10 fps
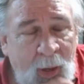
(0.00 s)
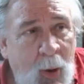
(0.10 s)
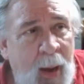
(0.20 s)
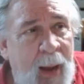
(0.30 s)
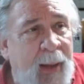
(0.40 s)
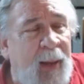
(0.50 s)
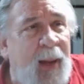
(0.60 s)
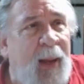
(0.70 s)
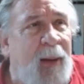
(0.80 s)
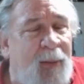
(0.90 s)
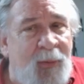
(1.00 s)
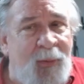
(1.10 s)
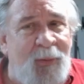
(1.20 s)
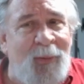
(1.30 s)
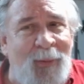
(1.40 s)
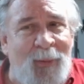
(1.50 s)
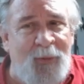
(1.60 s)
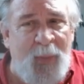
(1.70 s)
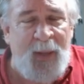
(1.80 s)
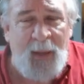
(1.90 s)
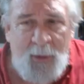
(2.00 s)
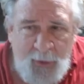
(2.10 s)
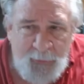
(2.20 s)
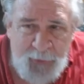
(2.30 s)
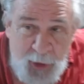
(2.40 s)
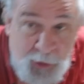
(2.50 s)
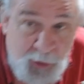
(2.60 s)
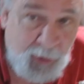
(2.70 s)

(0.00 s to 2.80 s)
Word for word: All right, and there, has been a little confusion.